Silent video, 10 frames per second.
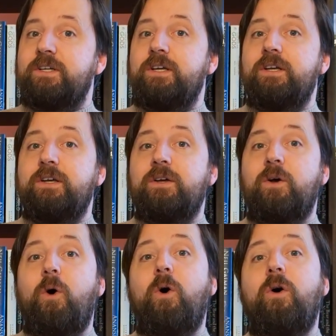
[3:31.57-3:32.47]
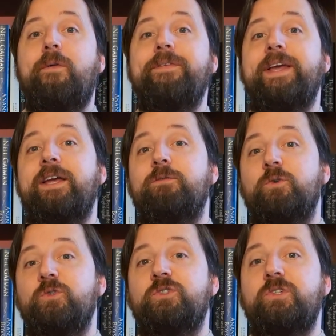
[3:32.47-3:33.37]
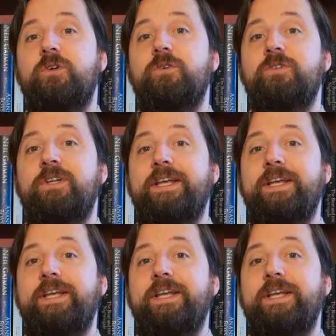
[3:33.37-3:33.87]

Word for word: Uh, on a runestone